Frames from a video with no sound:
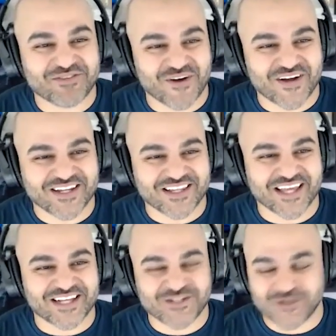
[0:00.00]
gone to
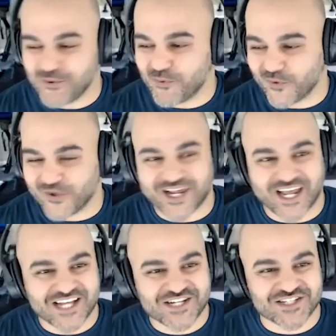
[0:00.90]
like two-word
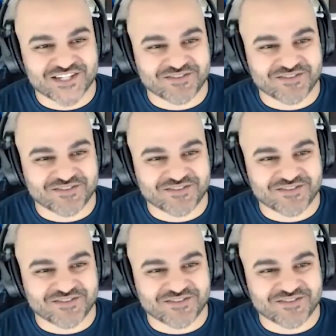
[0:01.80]
adjectives